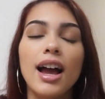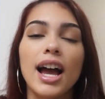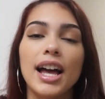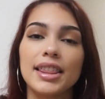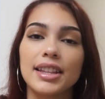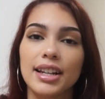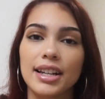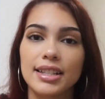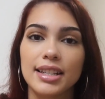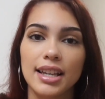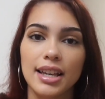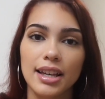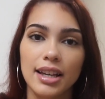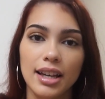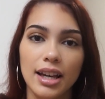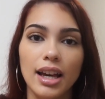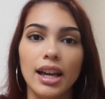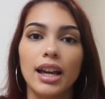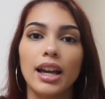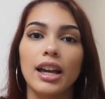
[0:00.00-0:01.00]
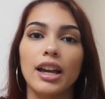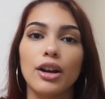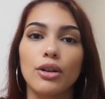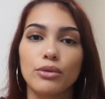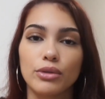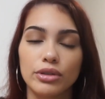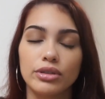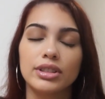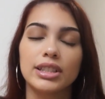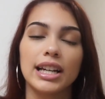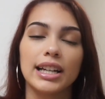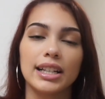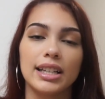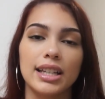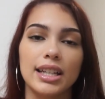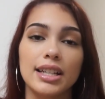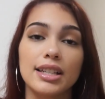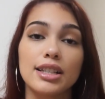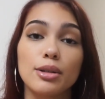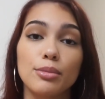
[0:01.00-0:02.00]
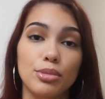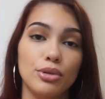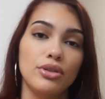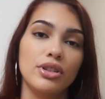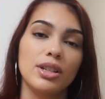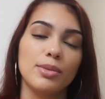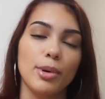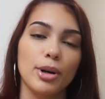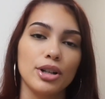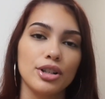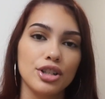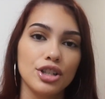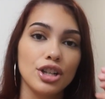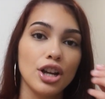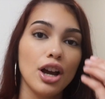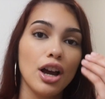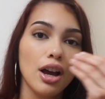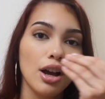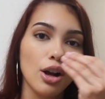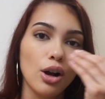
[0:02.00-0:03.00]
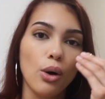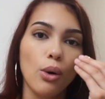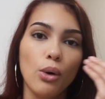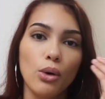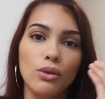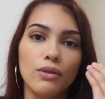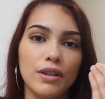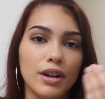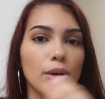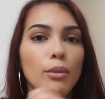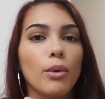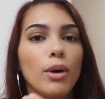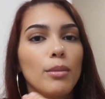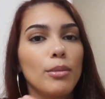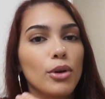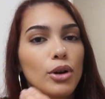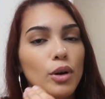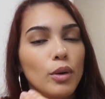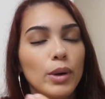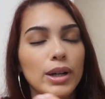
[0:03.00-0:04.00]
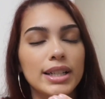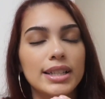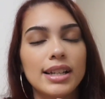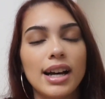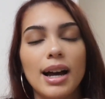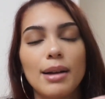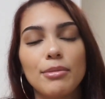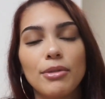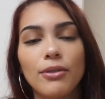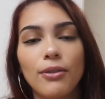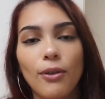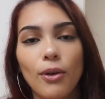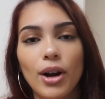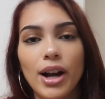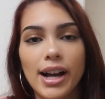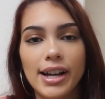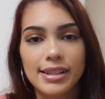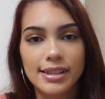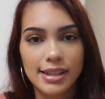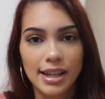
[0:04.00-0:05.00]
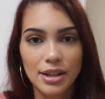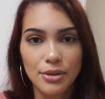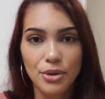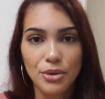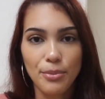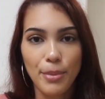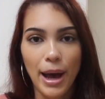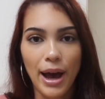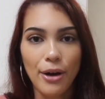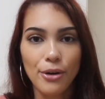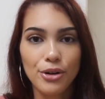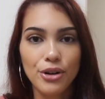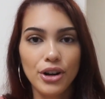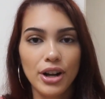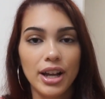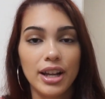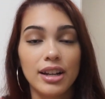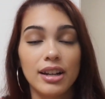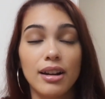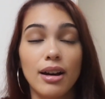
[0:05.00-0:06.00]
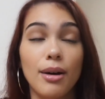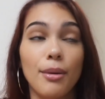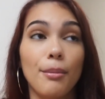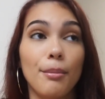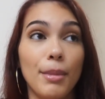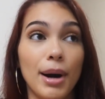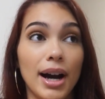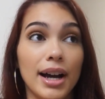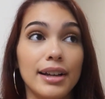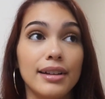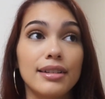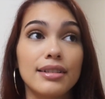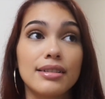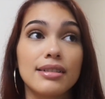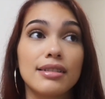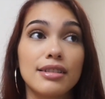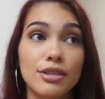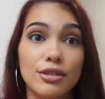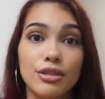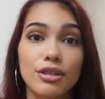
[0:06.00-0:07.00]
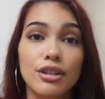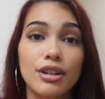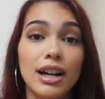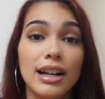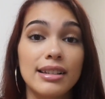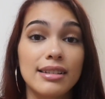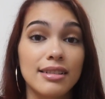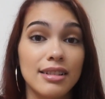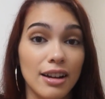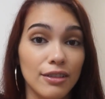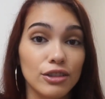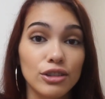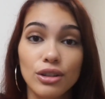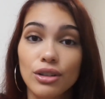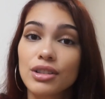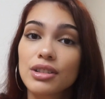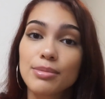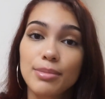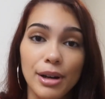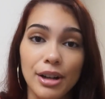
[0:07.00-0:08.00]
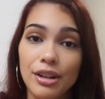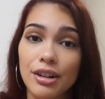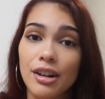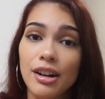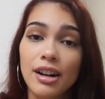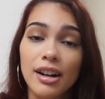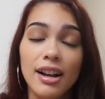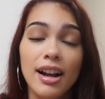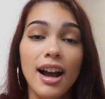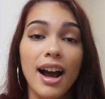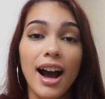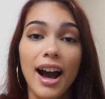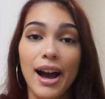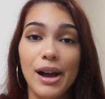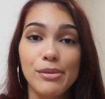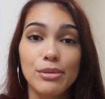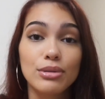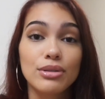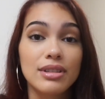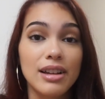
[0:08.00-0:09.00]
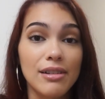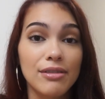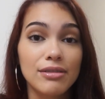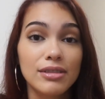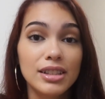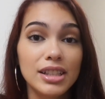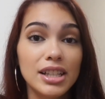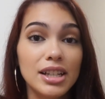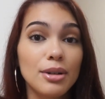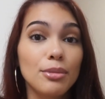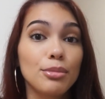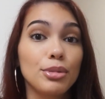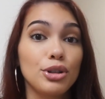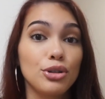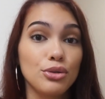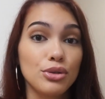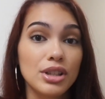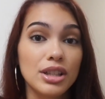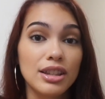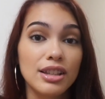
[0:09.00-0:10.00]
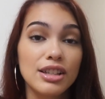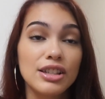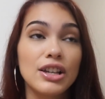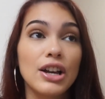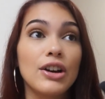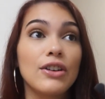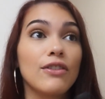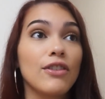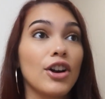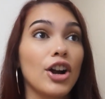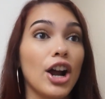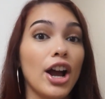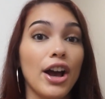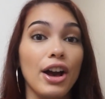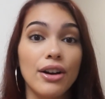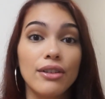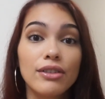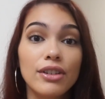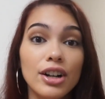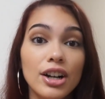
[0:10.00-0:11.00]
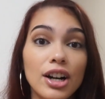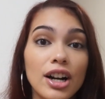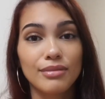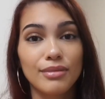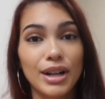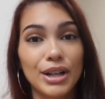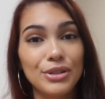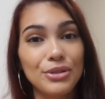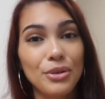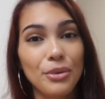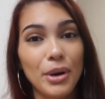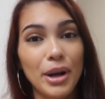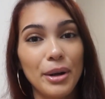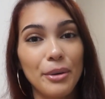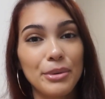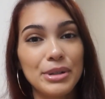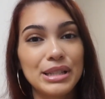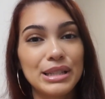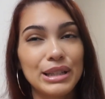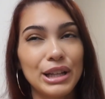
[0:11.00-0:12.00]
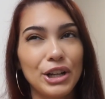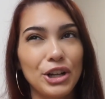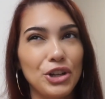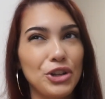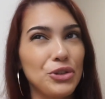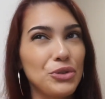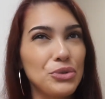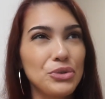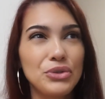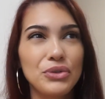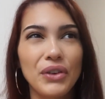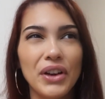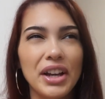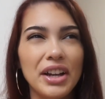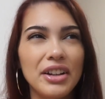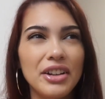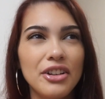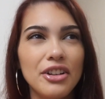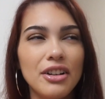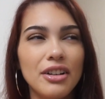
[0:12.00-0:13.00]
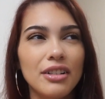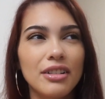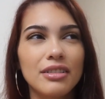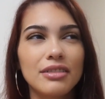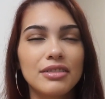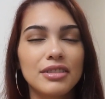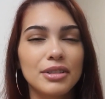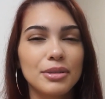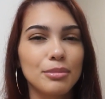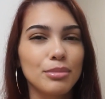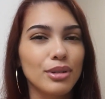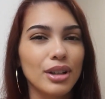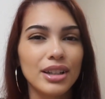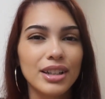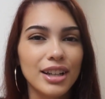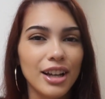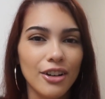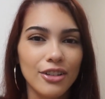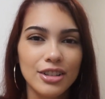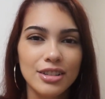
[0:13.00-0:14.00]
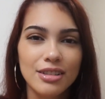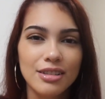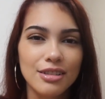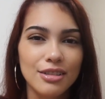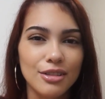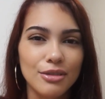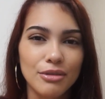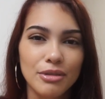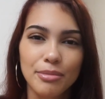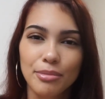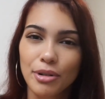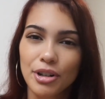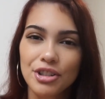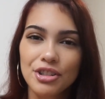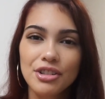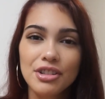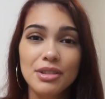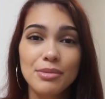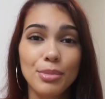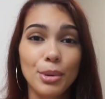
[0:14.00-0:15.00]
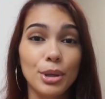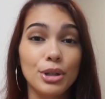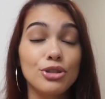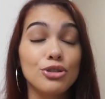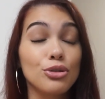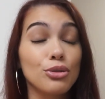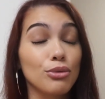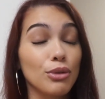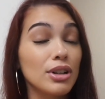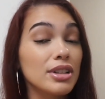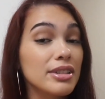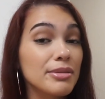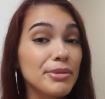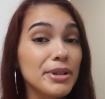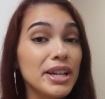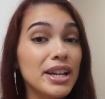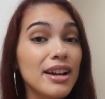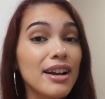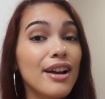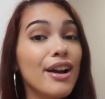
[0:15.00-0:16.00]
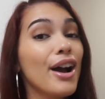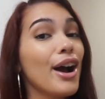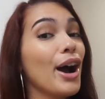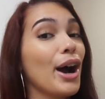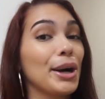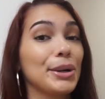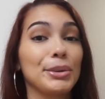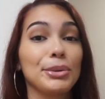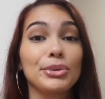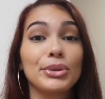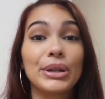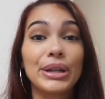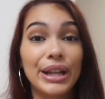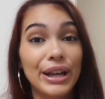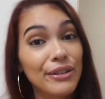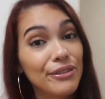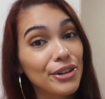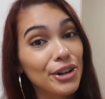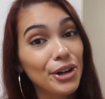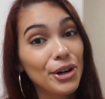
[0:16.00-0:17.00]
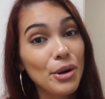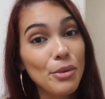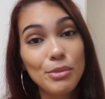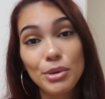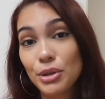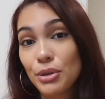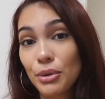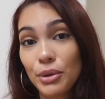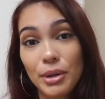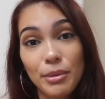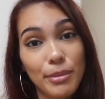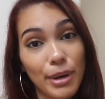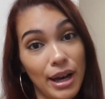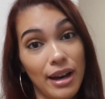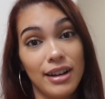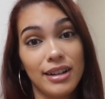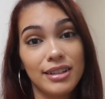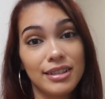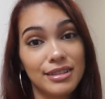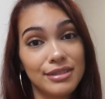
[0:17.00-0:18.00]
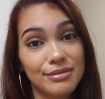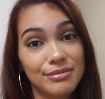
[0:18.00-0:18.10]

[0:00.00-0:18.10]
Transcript: and then I take a Real Techniques beauty sponge, go over it one more quick time before I set it with powder, and my concealer has never looked better. I will definitely be using this forever. I don't know why I wasn't like a huge fan of blending out concealer with brushes, but trust me, I will never be going back.